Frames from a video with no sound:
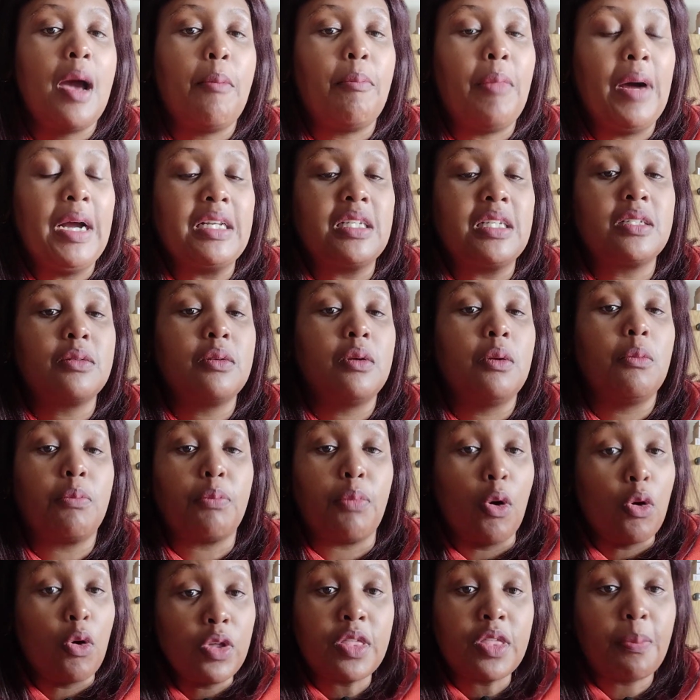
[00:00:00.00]
but
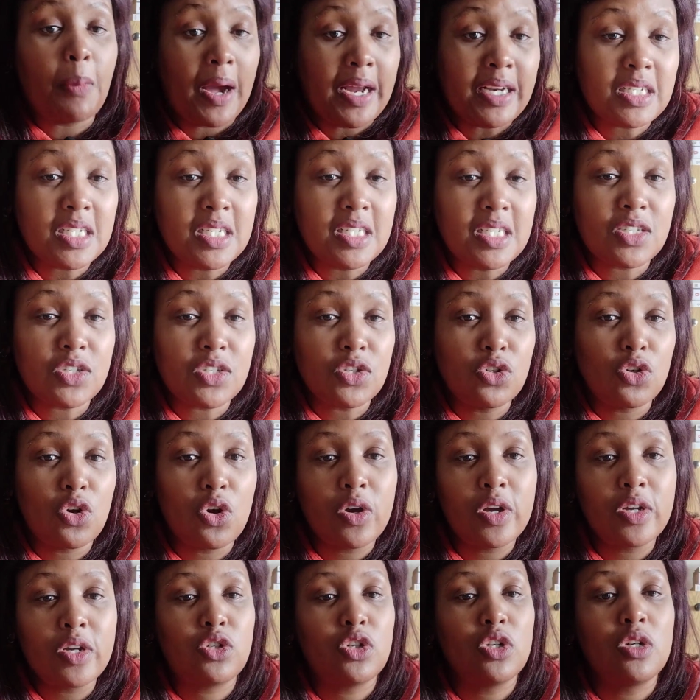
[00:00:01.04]
both parties, you know,
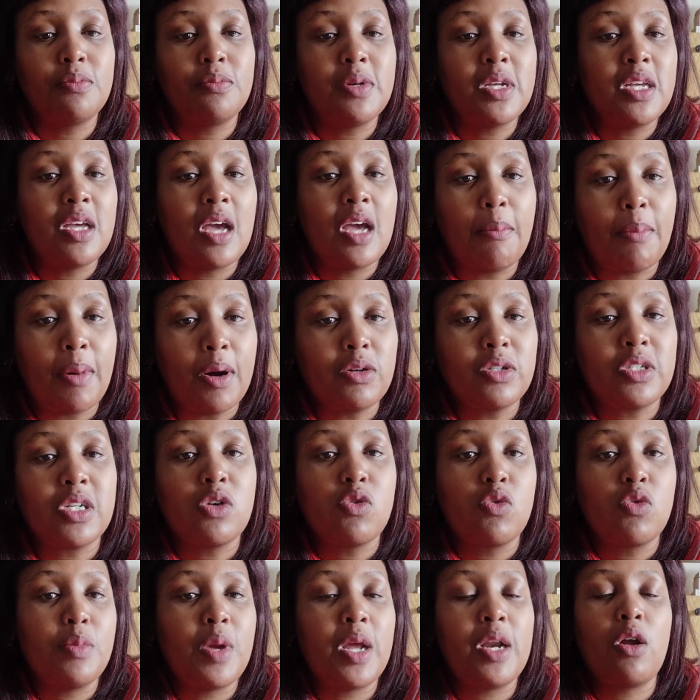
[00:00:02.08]
it will be about a
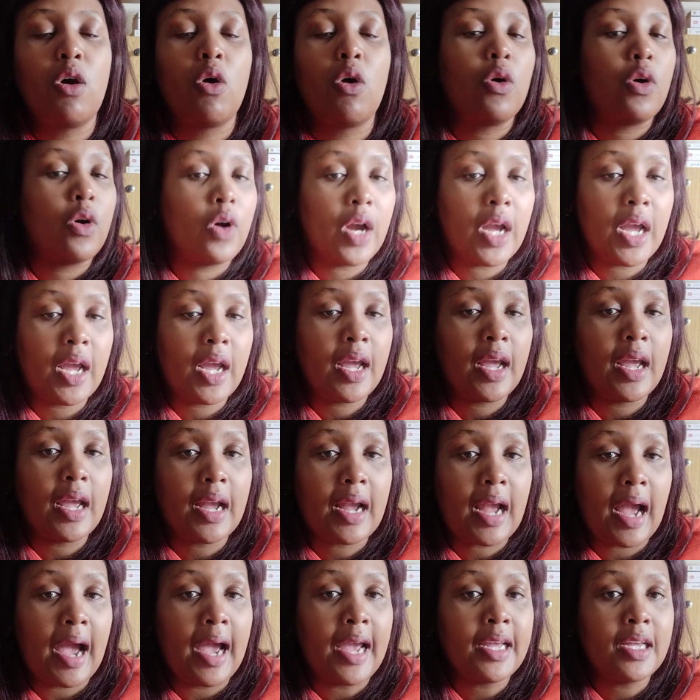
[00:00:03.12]
woman or a
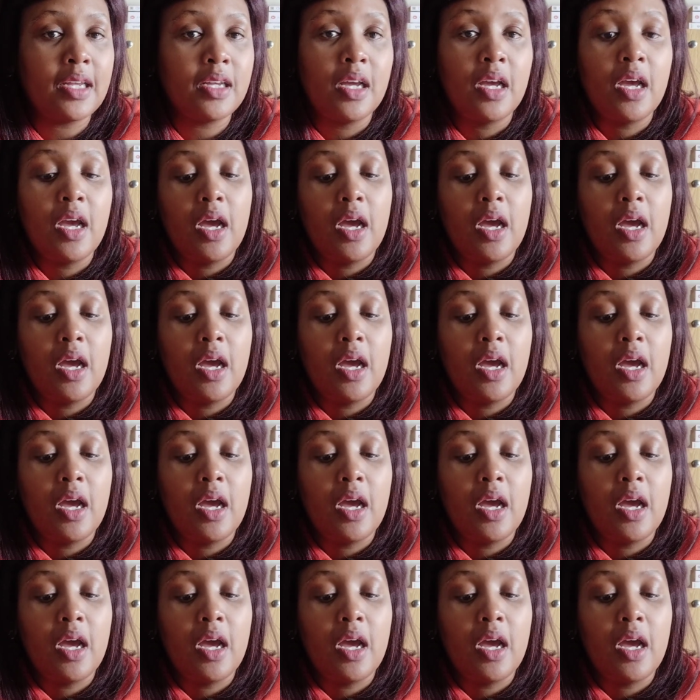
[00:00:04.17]
guy